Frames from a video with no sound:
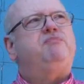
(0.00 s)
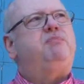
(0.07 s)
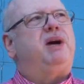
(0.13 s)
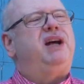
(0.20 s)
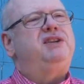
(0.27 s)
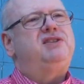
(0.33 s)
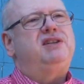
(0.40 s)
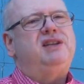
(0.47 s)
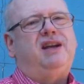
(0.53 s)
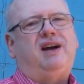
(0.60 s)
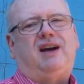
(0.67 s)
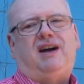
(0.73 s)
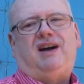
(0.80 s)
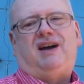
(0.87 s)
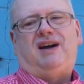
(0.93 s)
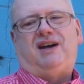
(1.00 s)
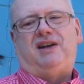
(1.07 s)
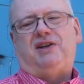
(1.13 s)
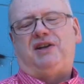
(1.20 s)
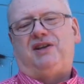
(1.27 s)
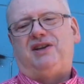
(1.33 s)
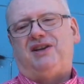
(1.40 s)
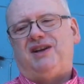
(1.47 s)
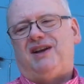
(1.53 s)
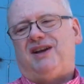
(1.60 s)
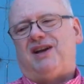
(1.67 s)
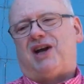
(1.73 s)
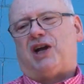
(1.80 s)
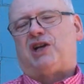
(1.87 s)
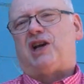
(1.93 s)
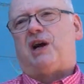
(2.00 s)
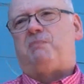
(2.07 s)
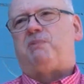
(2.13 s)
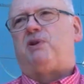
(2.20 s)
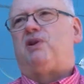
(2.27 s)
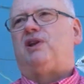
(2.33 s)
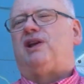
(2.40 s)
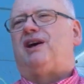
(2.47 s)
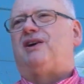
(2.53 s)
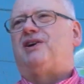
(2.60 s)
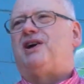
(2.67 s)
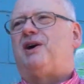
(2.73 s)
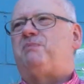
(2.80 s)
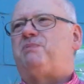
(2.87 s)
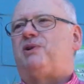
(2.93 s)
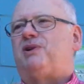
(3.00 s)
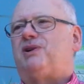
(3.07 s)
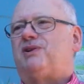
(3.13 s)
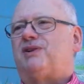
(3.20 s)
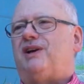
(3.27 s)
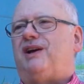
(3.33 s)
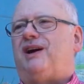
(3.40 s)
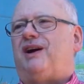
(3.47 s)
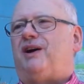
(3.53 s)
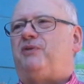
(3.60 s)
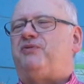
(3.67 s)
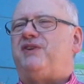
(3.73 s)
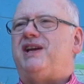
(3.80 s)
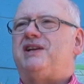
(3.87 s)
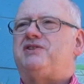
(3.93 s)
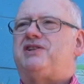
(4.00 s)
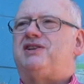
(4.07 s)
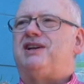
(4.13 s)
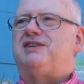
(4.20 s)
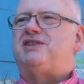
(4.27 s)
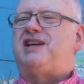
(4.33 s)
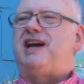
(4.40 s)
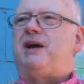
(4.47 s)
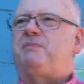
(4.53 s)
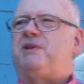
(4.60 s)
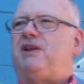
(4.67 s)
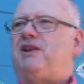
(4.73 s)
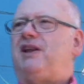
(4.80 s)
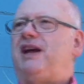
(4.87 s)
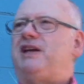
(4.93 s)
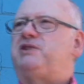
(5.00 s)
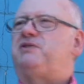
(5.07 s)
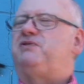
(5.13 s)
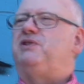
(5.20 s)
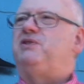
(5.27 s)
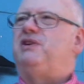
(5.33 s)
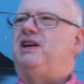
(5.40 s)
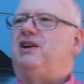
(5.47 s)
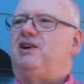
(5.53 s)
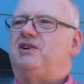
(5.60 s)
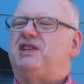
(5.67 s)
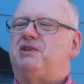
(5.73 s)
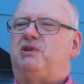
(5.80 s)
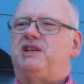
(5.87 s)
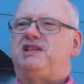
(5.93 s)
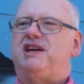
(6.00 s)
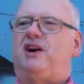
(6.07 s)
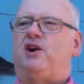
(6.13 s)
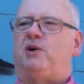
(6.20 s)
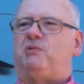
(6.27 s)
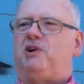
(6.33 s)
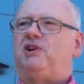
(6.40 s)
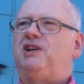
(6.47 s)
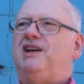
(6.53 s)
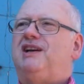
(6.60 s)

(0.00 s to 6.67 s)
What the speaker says: But a couple of incidents happened in the last few years that were terrible.